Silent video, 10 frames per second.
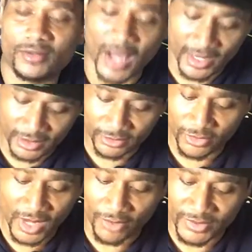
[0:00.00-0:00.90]
you're not you're
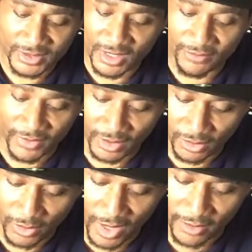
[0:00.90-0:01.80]
not receiving
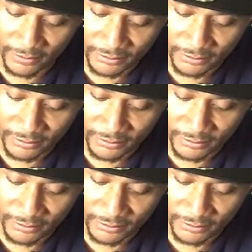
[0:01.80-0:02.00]
okay